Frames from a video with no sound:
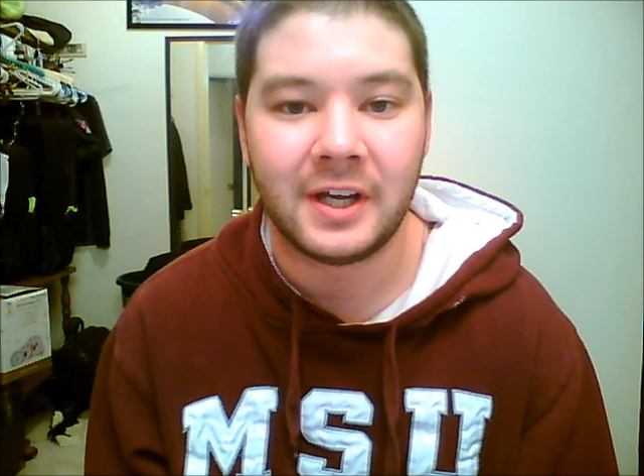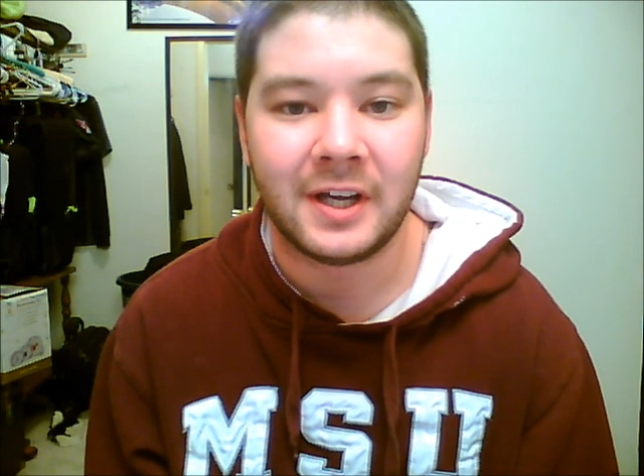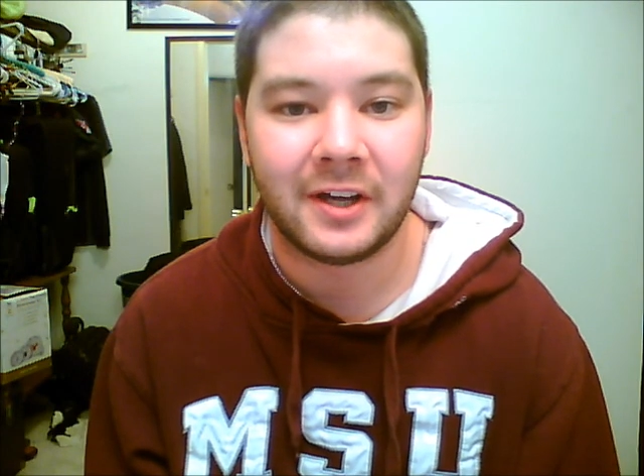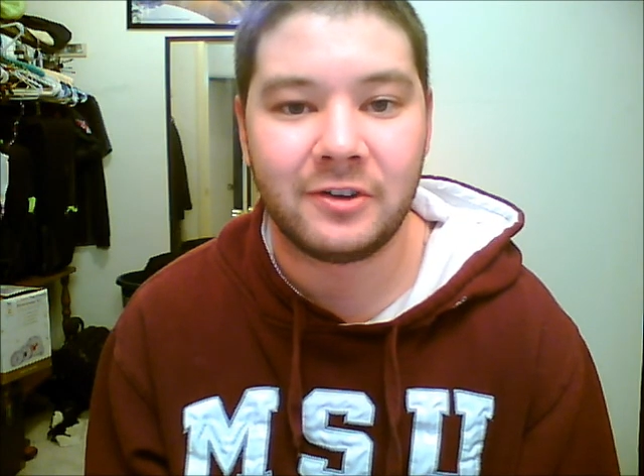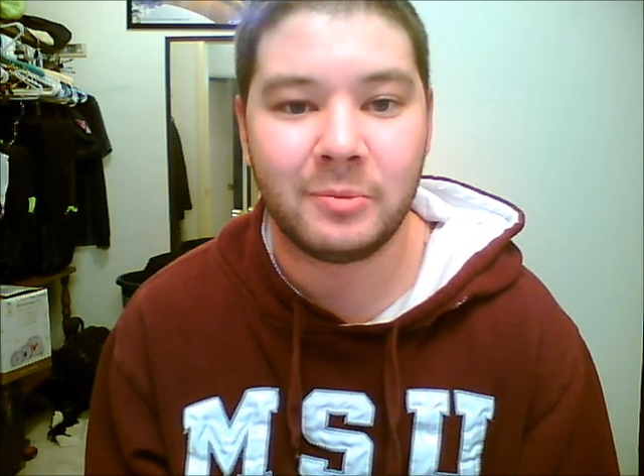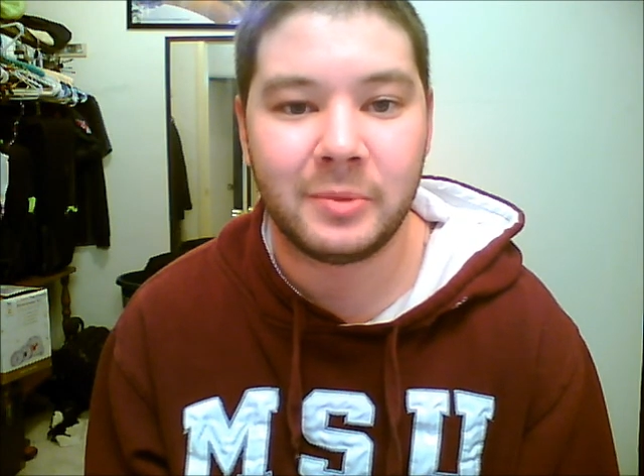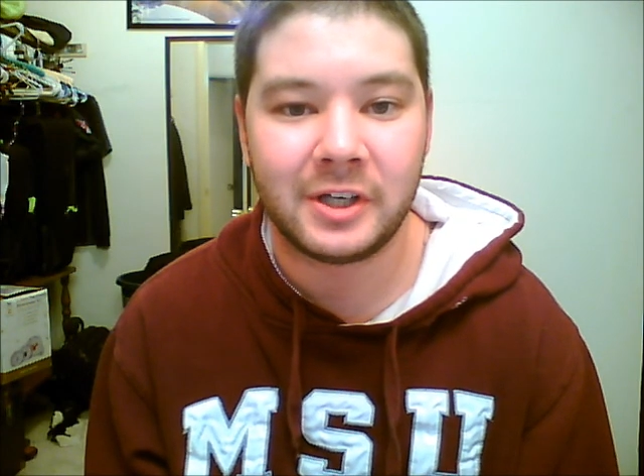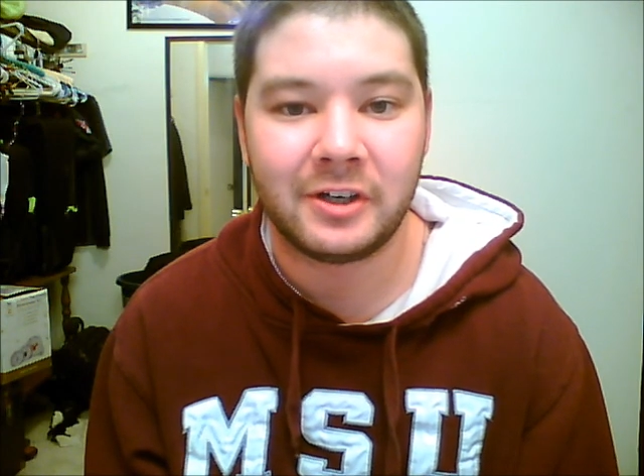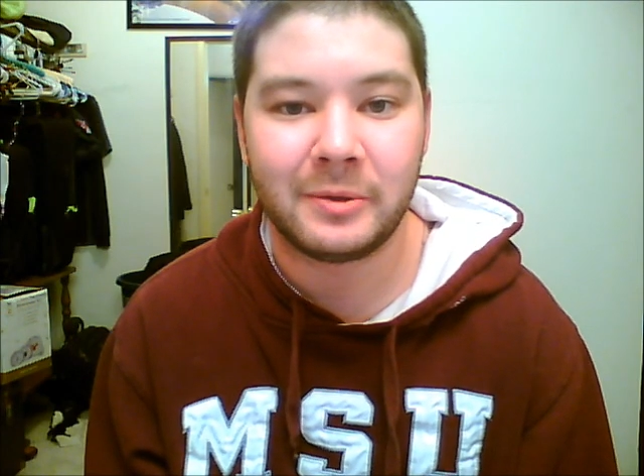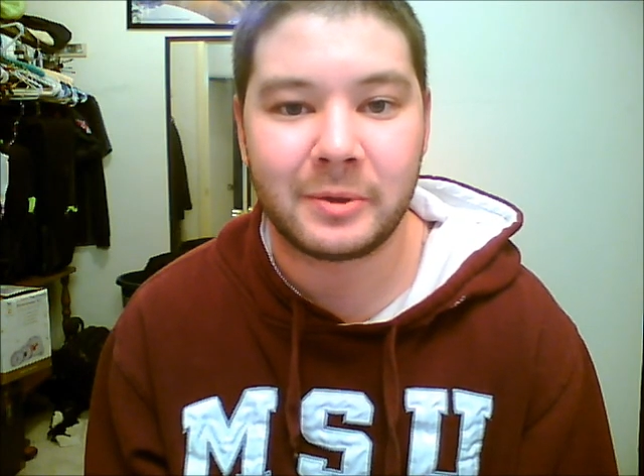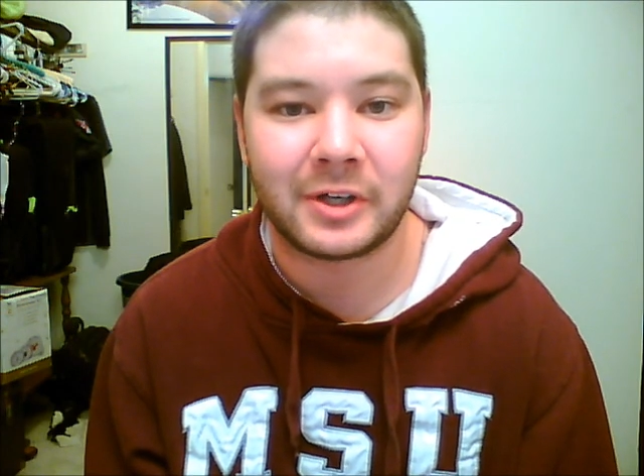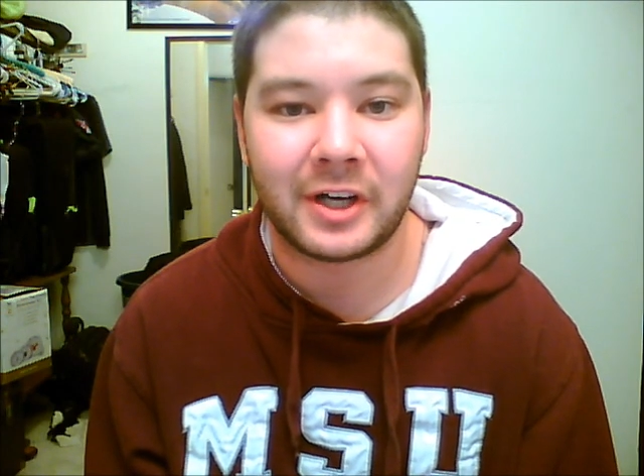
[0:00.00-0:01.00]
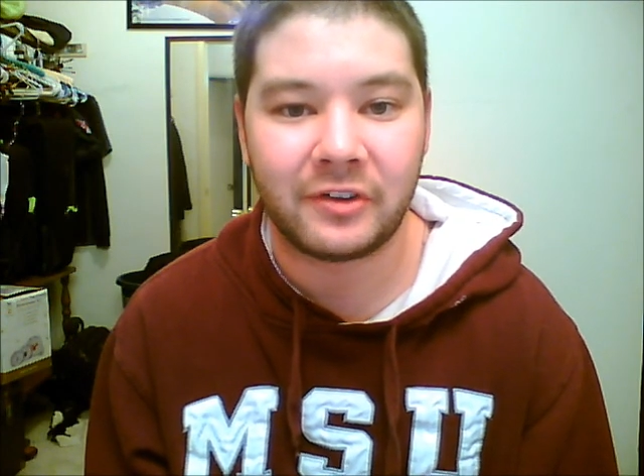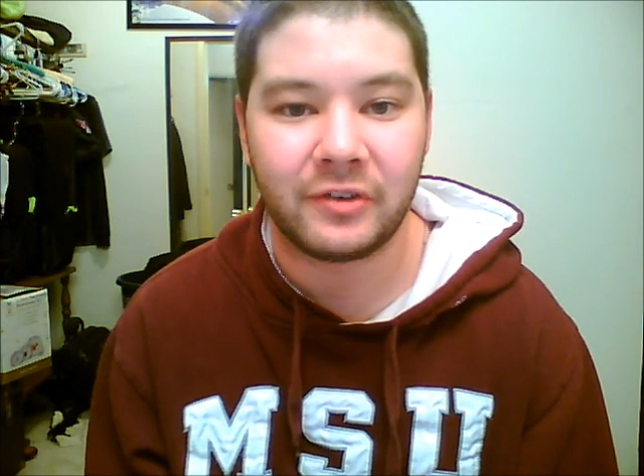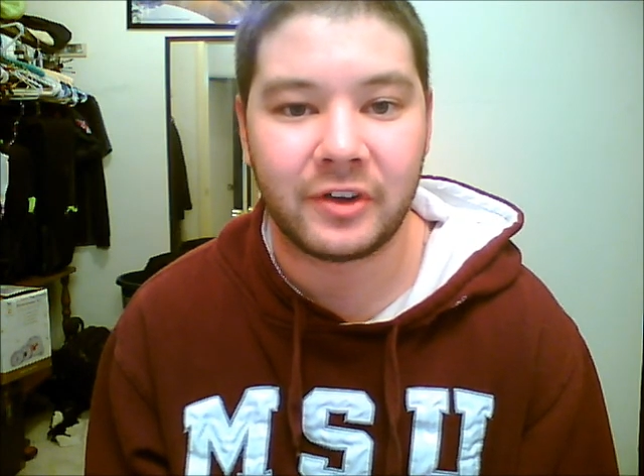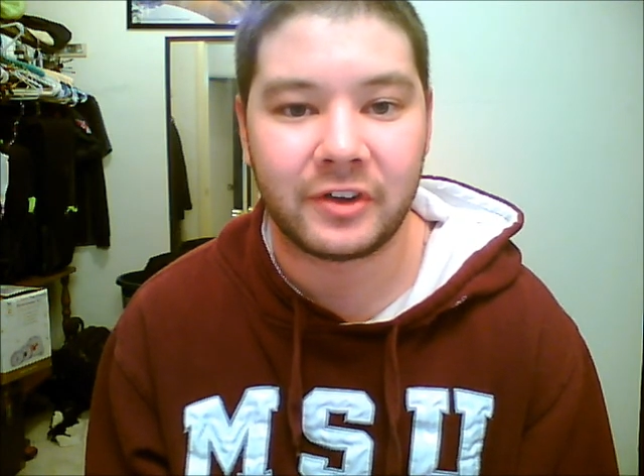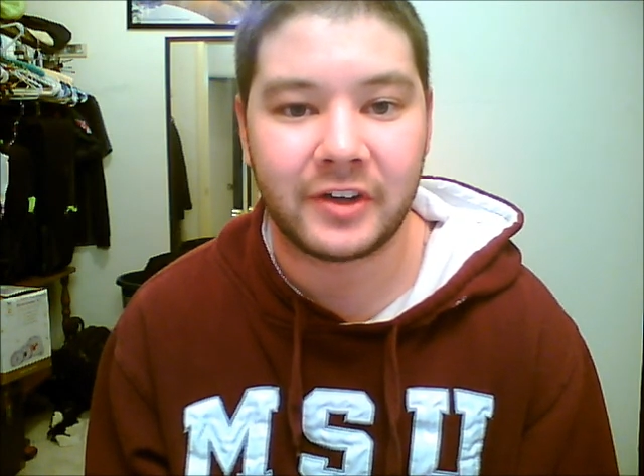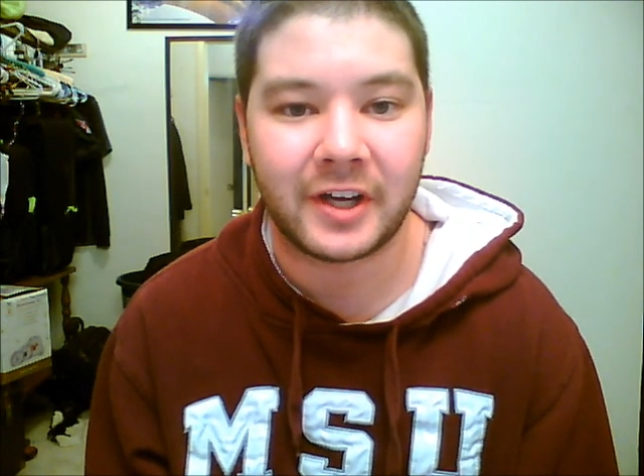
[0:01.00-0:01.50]
and too many Democrats feel
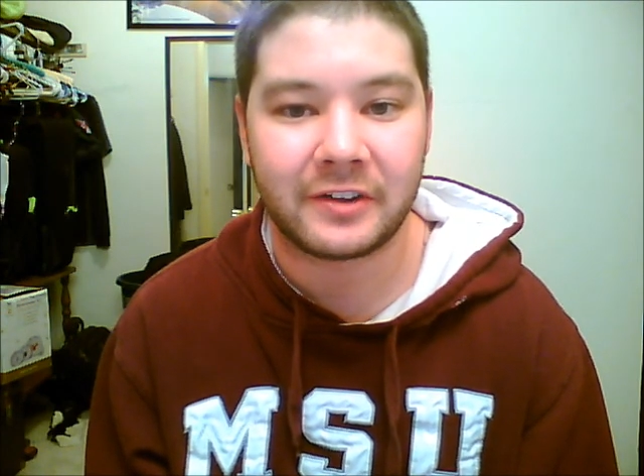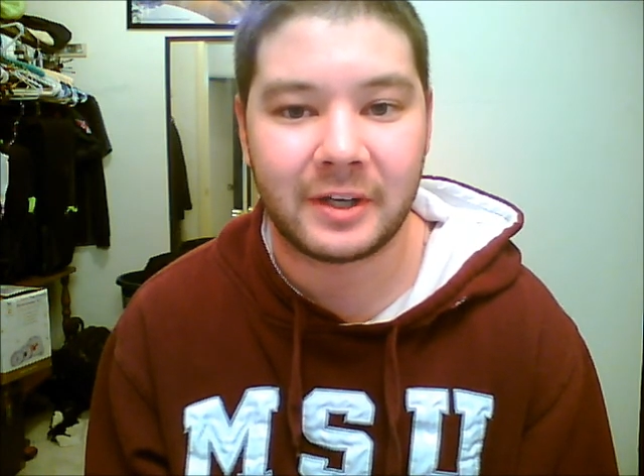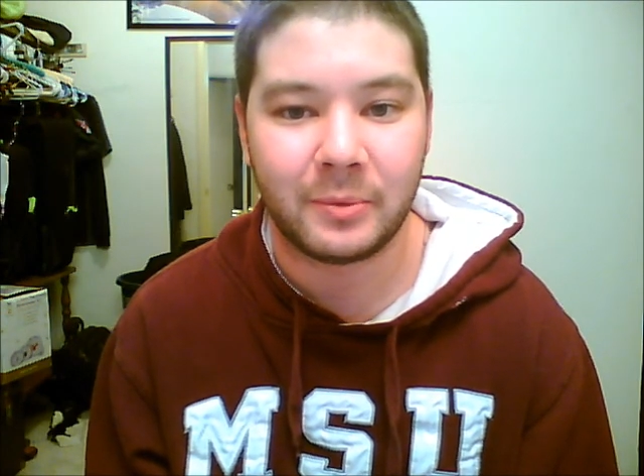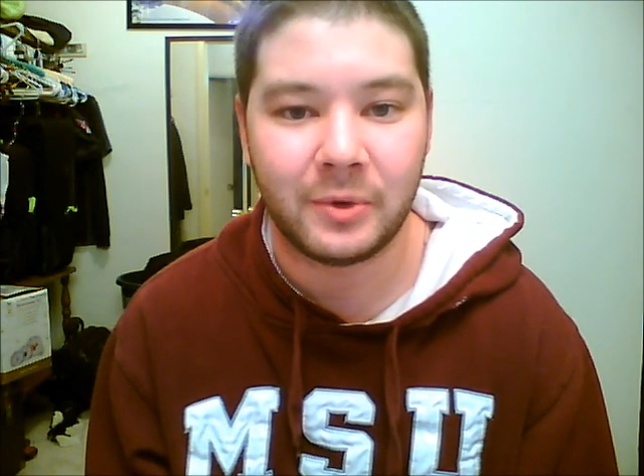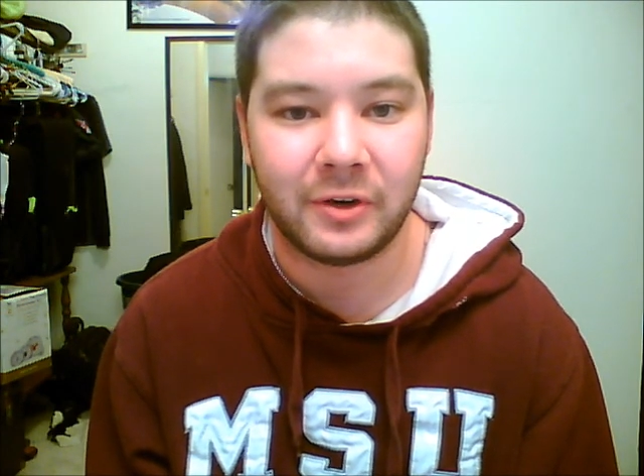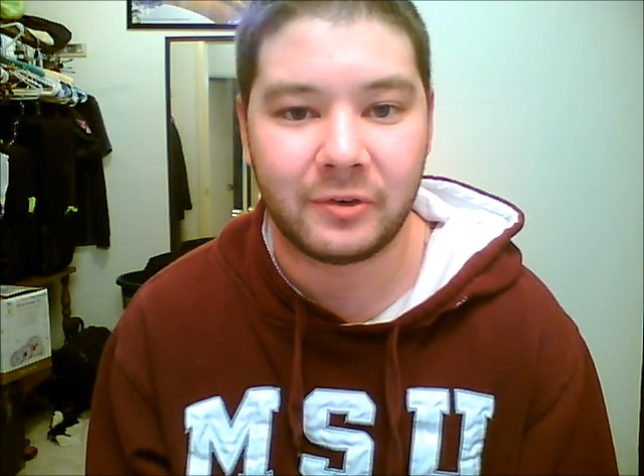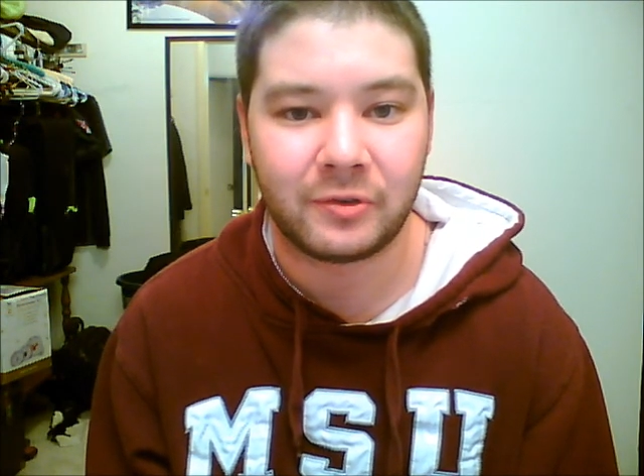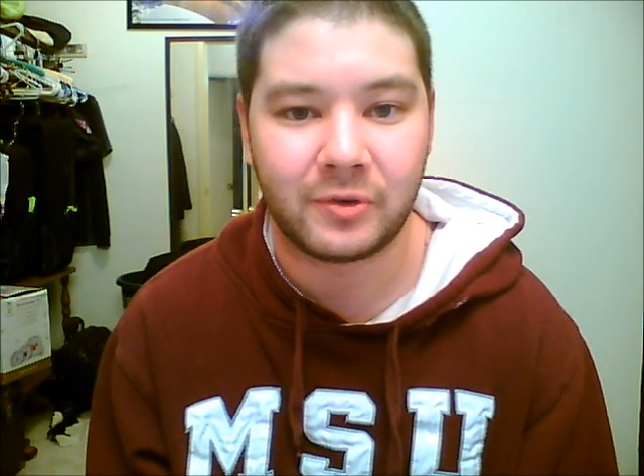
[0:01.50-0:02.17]
the exact same way